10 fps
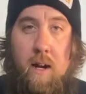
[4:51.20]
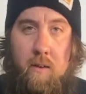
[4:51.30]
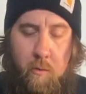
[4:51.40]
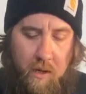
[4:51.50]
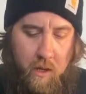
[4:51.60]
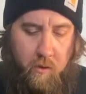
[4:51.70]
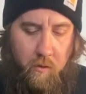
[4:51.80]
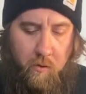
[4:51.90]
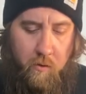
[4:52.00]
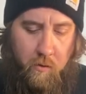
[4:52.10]
right, so we got those
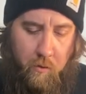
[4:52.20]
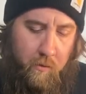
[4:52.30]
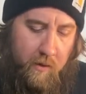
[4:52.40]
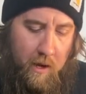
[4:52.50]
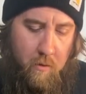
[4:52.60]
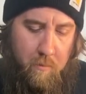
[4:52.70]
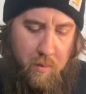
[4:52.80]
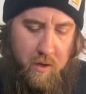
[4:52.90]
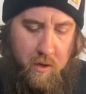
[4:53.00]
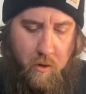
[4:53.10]
two screws out,
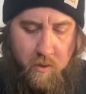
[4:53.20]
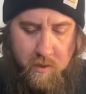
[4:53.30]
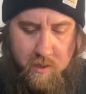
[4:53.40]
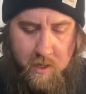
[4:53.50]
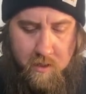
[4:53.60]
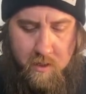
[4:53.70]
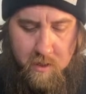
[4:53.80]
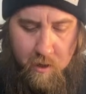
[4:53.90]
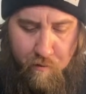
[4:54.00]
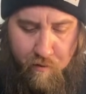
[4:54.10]
but notice that the
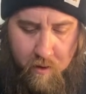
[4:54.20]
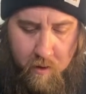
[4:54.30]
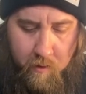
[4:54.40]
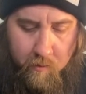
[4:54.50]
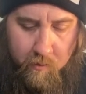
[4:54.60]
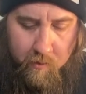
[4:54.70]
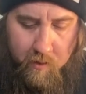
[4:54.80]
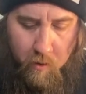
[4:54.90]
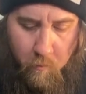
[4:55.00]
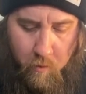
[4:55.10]
diff
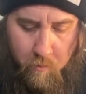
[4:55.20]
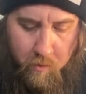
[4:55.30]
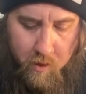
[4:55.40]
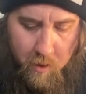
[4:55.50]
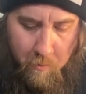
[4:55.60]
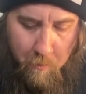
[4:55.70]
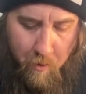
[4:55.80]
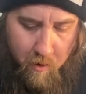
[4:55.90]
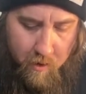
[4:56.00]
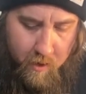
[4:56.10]
still won't come
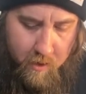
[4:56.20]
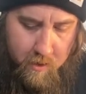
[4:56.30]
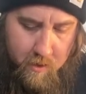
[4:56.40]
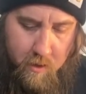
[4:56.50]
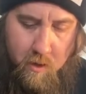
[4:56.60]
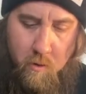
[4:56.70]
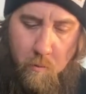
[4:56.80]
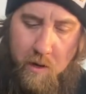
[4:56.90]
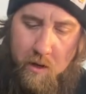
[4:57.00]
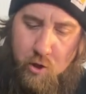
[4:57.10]
apart.
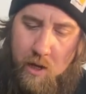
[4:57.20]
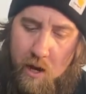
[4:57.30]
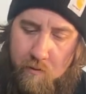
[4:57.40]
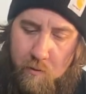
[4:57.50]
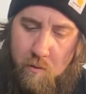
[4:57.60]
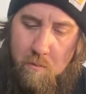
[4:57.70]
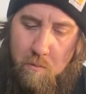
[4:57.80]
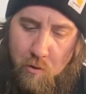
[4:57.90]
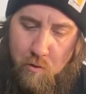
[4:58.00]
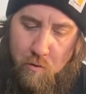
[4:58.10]
We actually have to
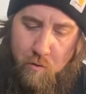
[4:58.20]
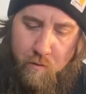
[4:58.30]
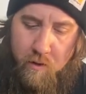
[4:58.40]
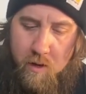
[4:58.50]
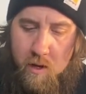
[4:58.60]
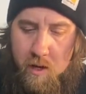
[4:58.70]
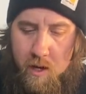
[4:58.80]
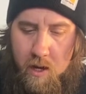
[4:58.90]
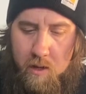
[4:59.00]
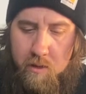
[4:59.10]
remove
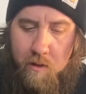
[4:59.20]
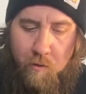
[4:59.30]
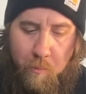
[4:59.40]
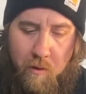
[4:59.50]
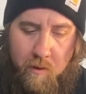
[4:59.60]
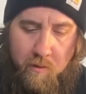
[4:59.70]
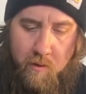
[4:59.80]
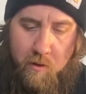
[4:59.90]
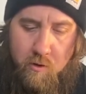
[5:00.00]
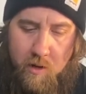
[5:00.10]
these parts of
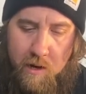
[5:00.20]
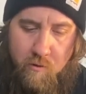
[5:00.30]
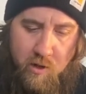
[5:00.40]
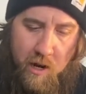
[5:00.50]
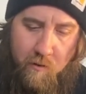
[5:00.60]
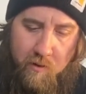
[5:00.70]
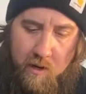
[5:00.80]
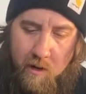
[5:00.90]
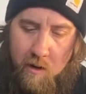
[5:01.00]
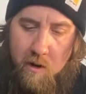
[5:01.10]
the drive shafts
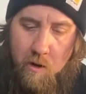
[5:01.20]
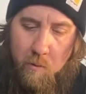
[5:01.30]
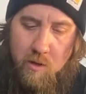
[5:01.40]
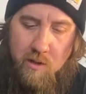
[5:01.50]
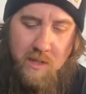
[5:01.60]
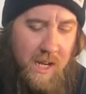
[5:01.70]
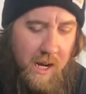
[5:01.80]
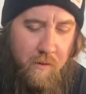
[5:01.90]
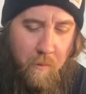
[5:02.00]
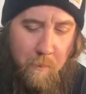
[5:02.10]
here, which is
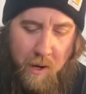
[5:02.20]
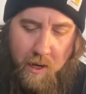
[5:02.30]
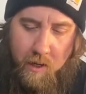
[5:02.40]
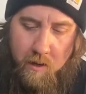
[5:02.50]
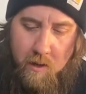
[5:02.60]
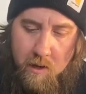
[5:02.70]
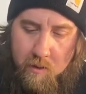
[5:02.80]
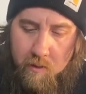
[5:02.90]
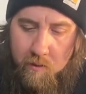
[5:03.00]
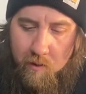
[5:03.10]
kind of a pain.
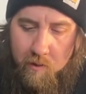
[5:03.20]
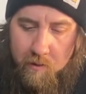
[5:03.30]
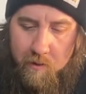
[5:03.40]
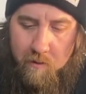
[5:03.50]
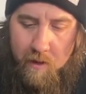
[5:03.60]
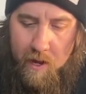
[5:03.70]
There's a little